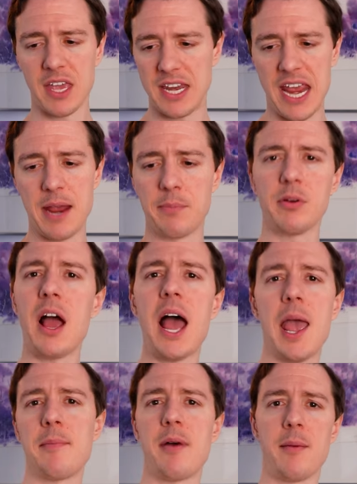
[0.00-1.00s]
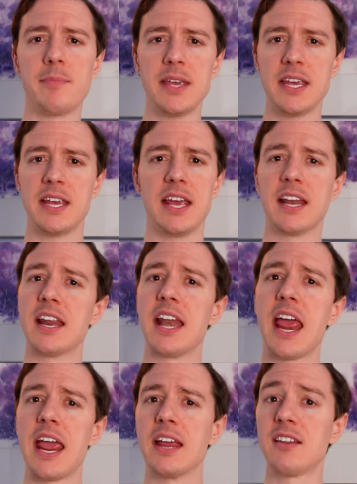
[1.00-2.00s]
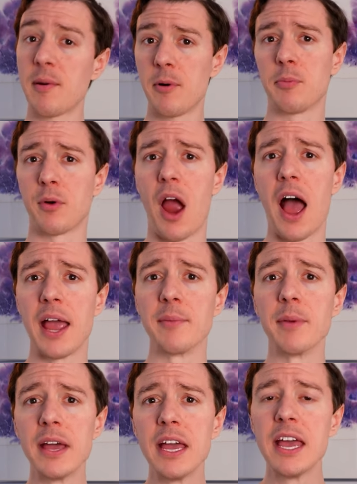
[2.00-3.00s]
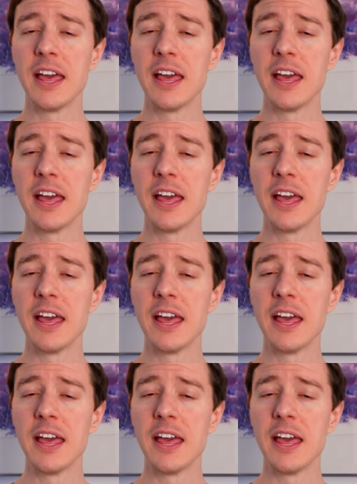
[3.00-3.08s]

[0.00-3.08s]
an A prime, a B, and an A double prime